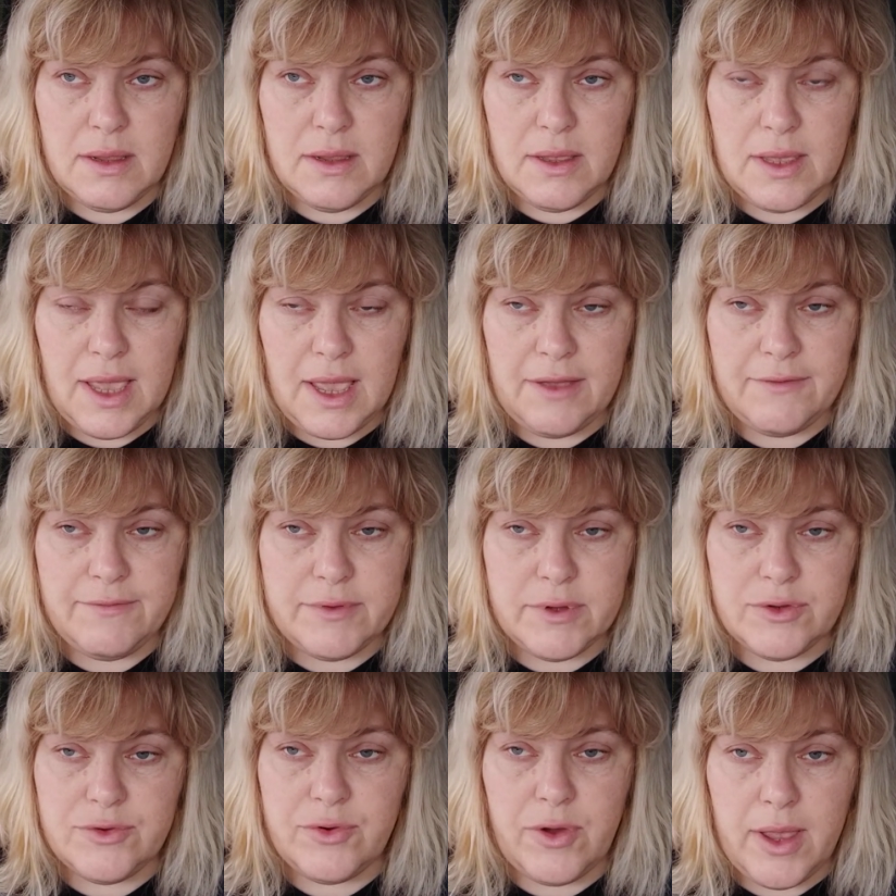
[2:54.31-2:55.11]
you have
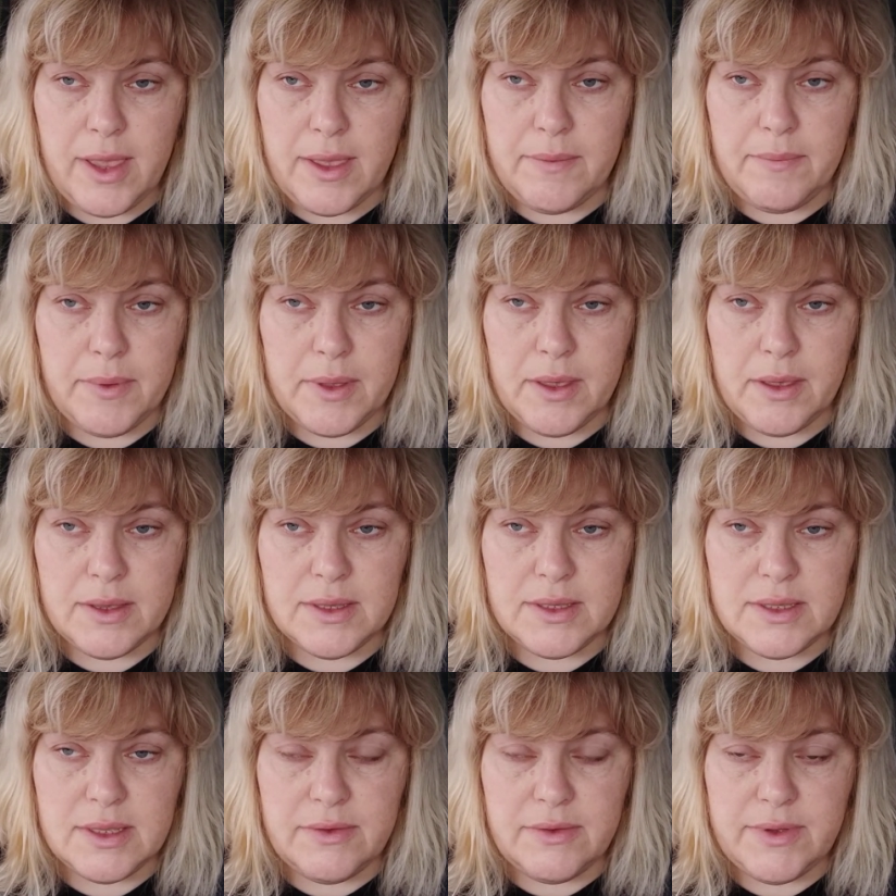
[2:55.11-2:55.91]
to try it
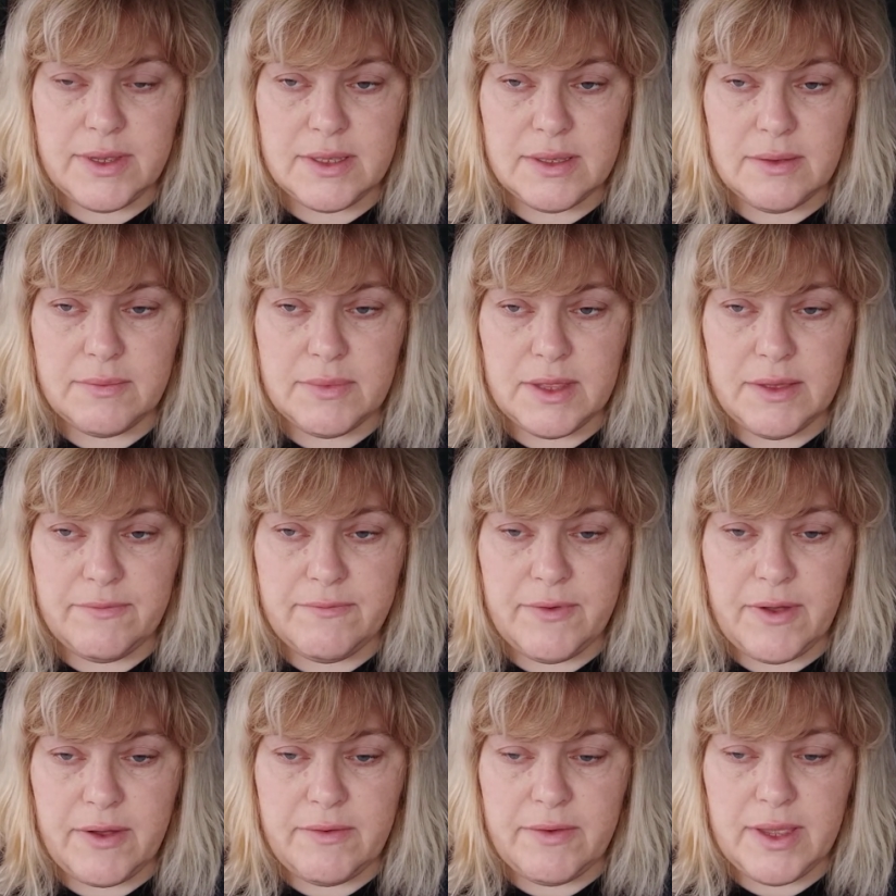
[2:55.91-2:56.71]
because there is something
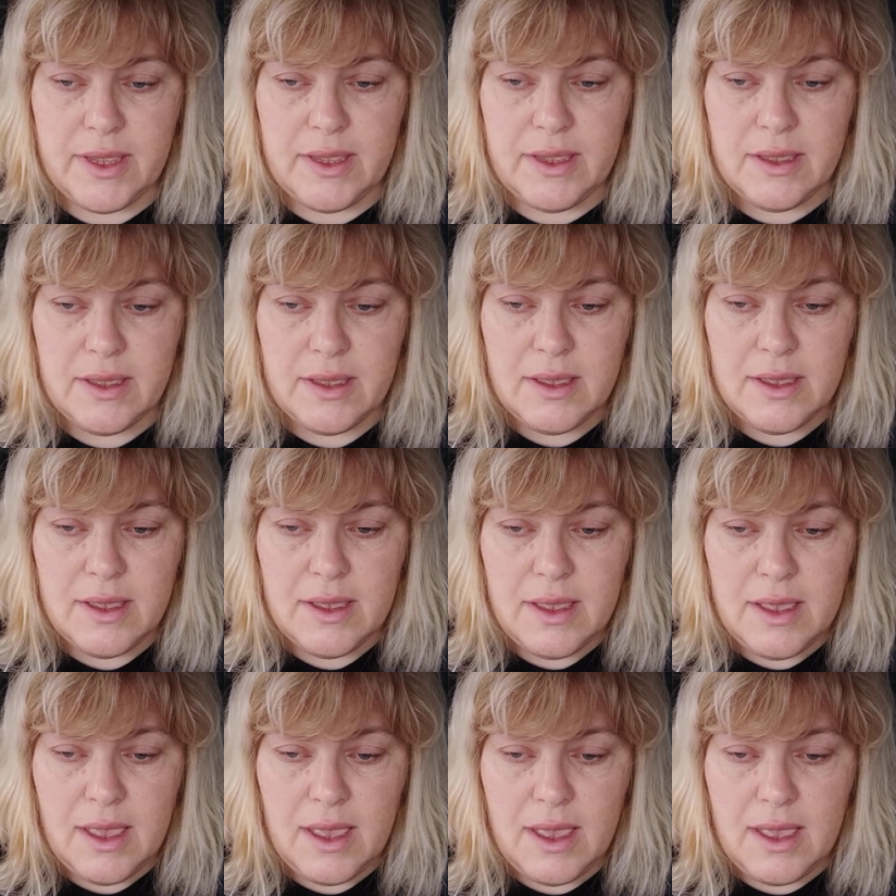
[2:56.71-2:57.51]
very
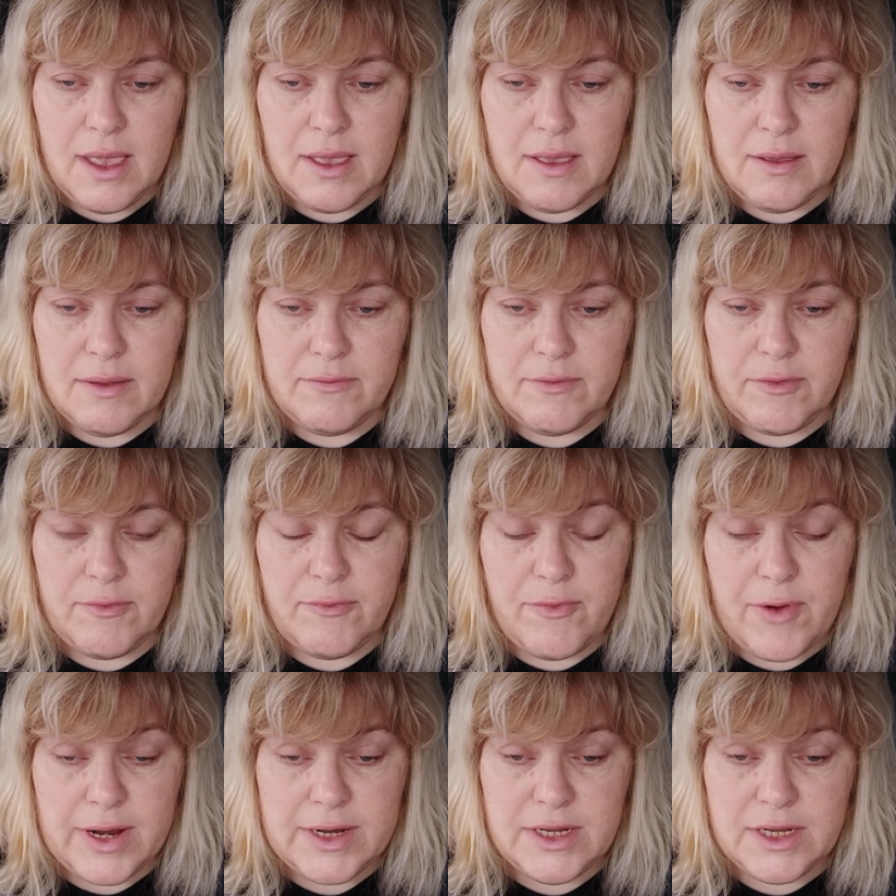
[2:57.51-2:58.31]

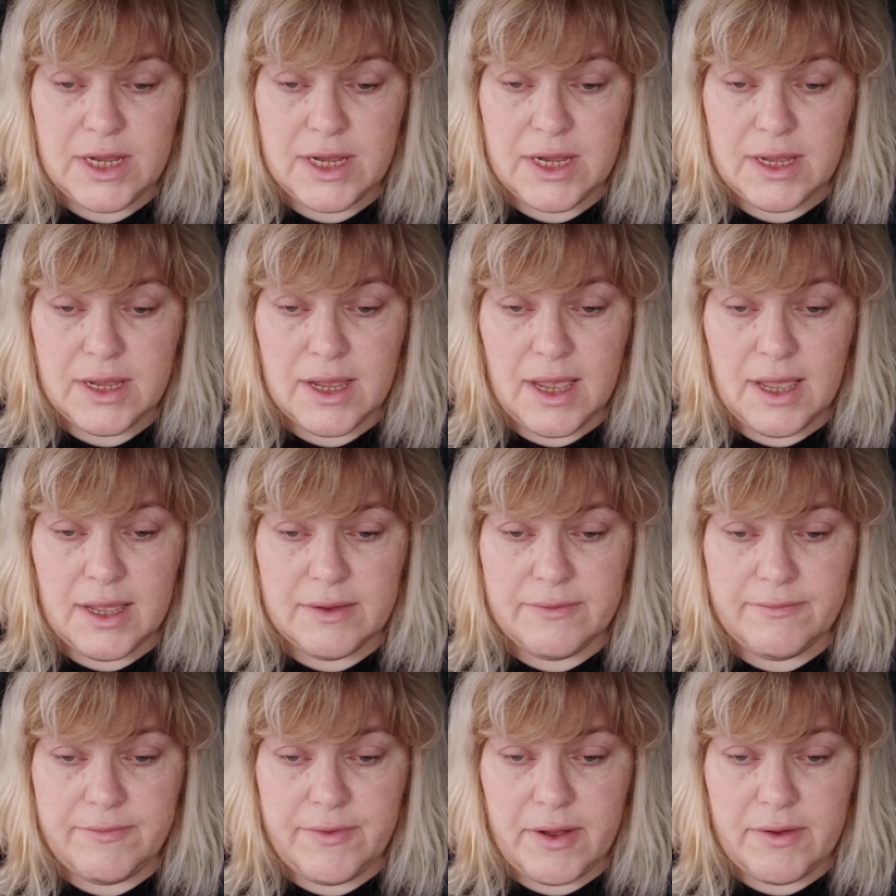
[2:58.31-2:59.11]
refreshing
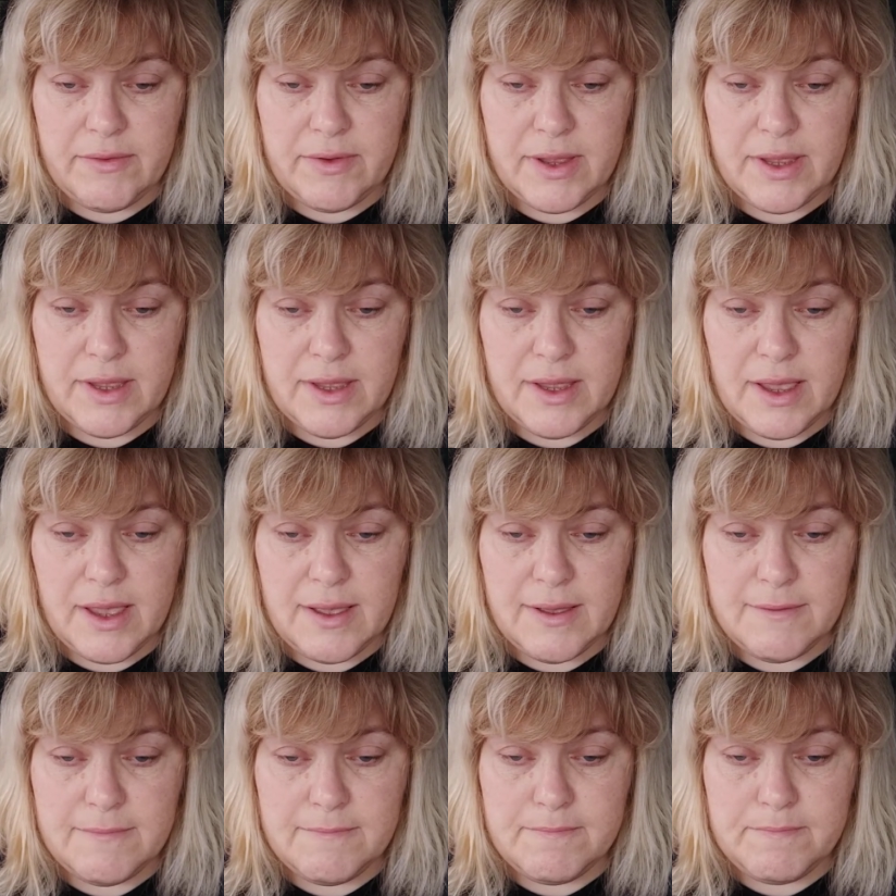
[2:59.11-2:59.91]
and very,
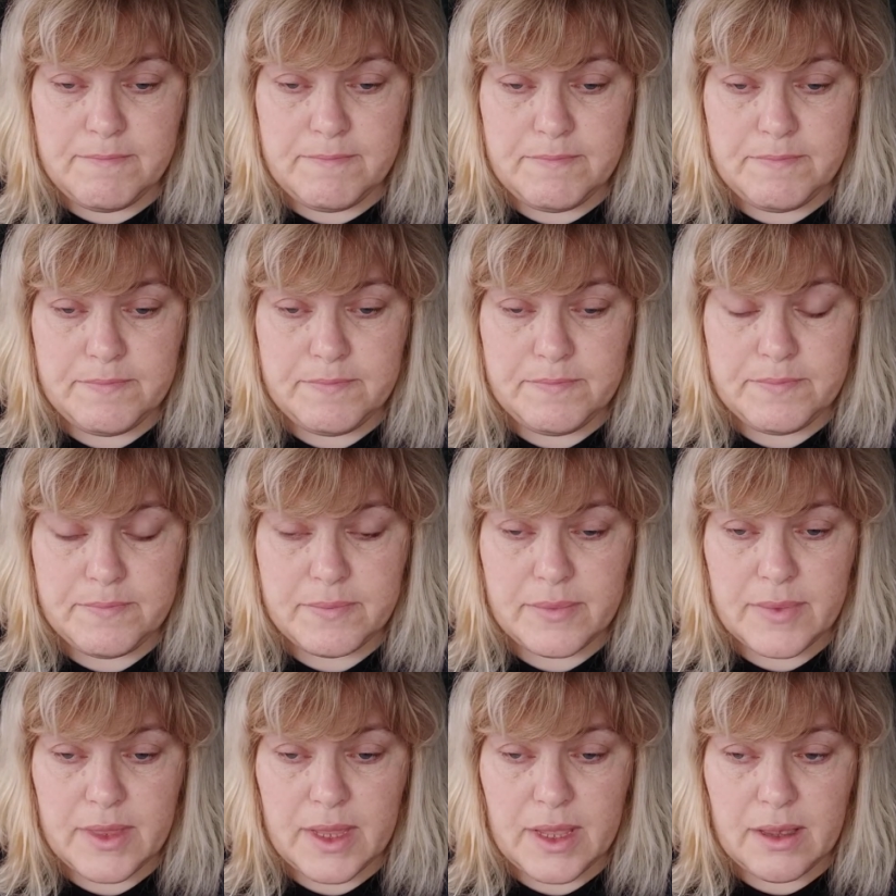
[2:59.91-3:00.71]

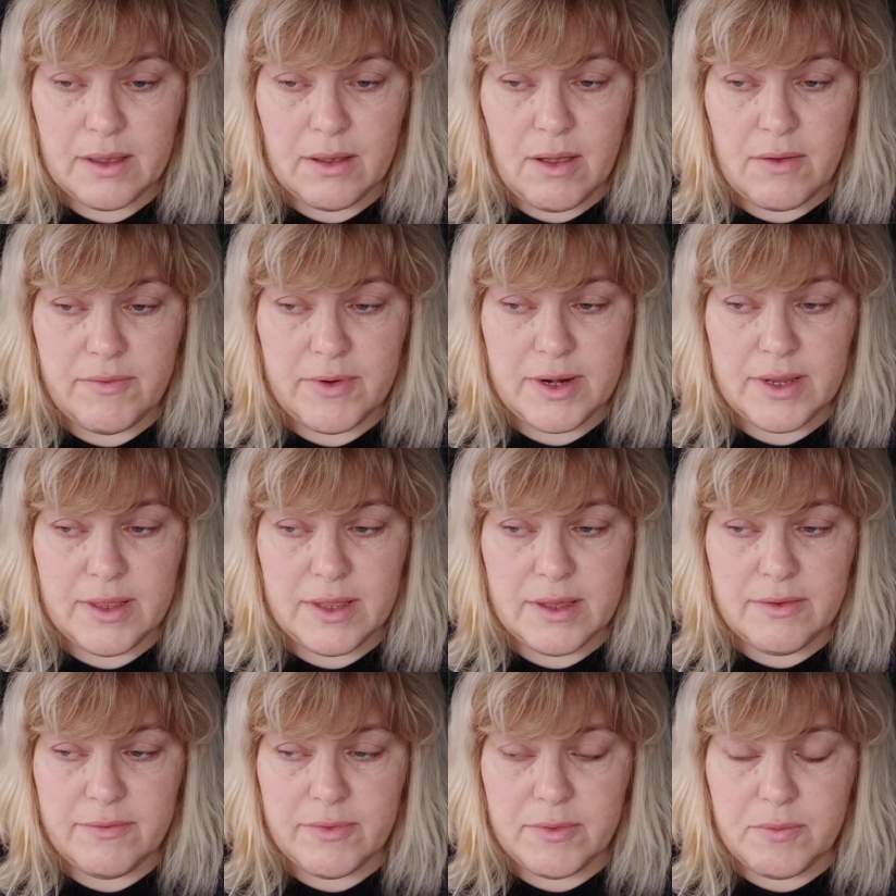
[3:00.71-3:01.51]
I can't really
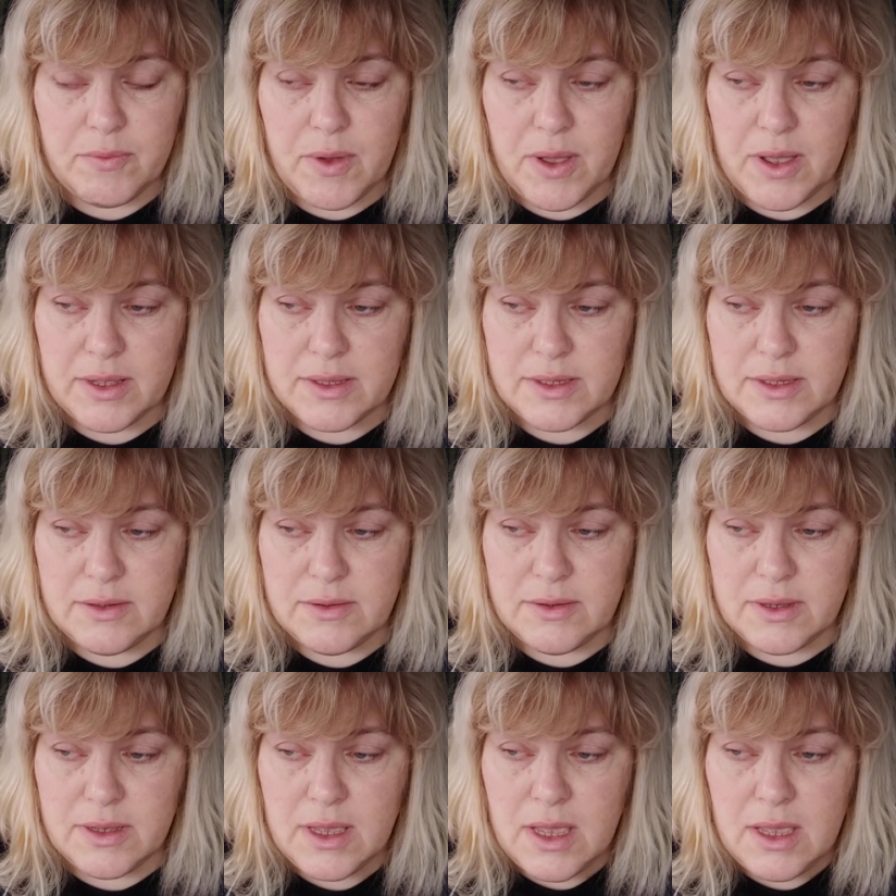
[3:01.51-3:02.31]
think of the words to